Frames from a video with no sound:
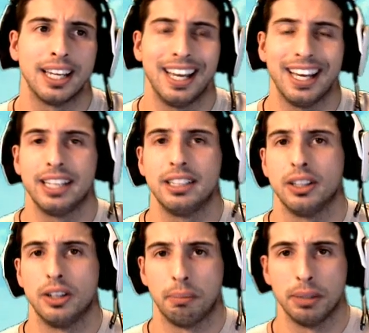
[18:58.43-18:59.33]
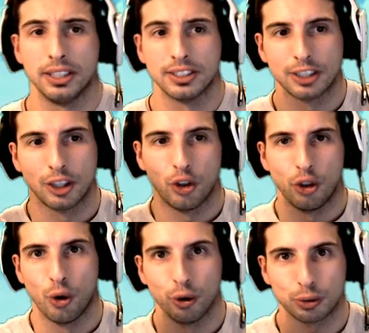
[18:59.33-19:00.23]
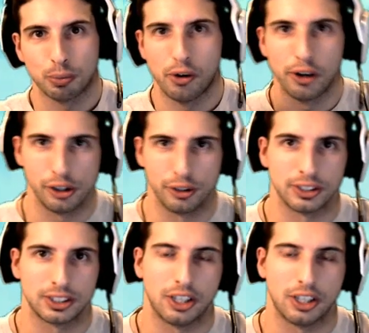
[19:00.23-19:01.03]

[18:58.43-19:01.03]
And please, no spoilers.